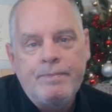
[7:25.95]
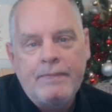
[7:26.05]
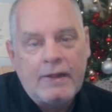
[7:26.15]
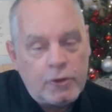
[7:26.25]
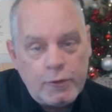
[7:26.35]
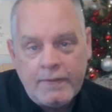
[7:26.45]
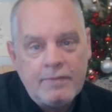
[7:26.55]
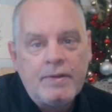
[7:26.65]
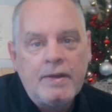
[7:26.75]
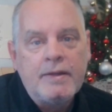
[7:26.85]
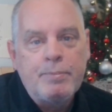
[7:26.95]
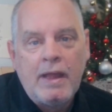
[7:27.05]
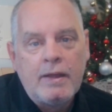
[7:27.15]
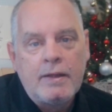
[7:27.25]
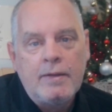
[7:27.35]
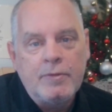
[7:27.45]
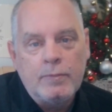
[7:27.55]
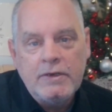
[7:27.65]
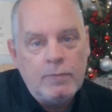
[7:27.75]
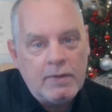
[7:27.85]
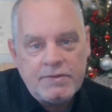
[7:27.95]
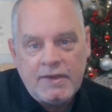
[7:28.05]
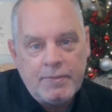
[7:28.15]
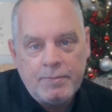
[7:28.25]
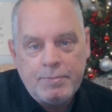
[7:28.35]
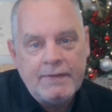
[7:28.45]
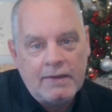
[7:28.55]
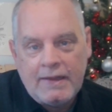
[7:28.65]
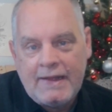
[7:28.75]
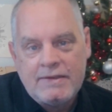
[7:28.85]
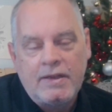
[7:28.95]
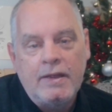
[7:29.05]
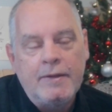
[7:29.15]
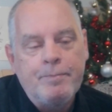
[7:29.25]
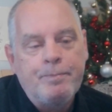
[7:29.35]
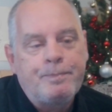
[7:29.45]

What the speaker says: including the fucking backup, the one who wasn't able to play the last game,